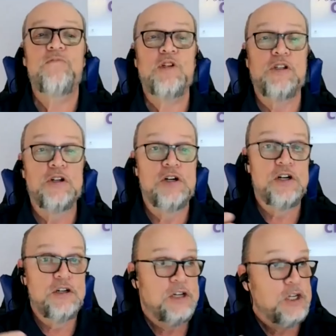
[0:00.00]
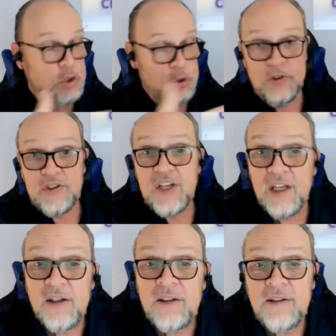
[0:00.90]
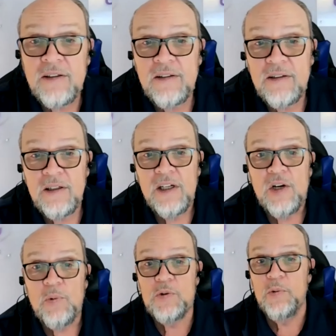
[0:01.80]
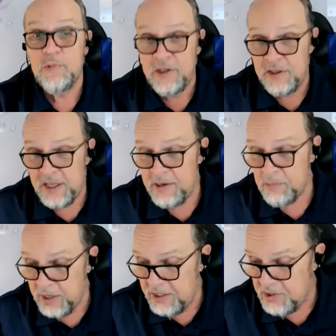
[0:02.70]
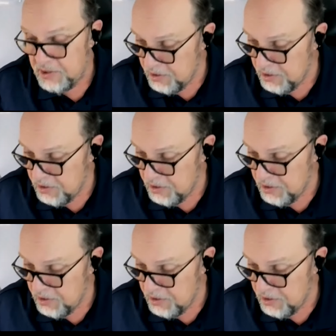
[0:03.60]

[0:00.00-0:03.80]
to learn a new skill, which would then raise